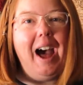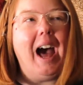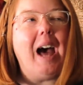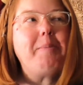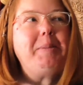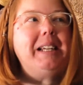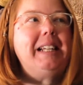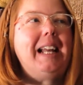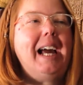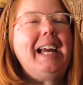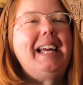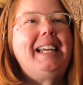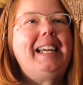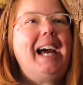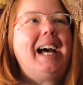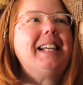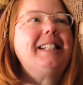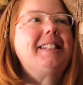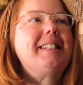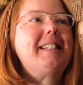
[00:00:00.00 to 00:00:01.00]
I mean, I
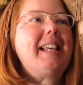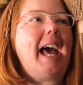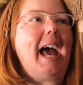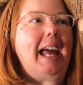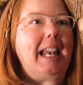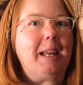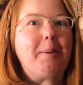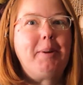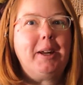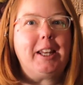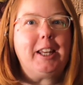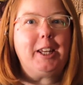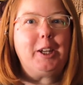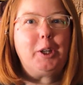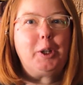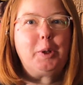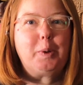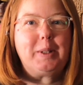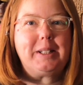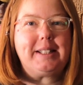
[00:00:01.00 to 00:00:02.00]
guess anybody
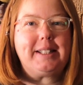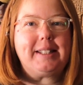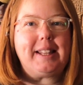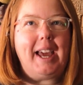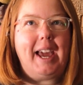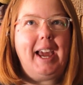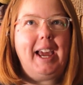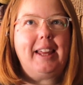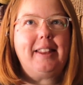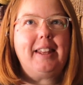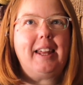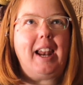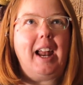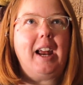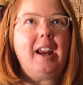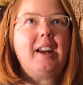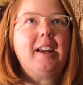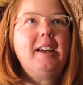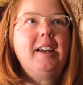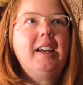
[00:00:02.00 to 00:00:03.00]
who would say
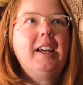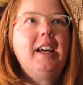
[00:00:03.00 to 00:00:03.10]
that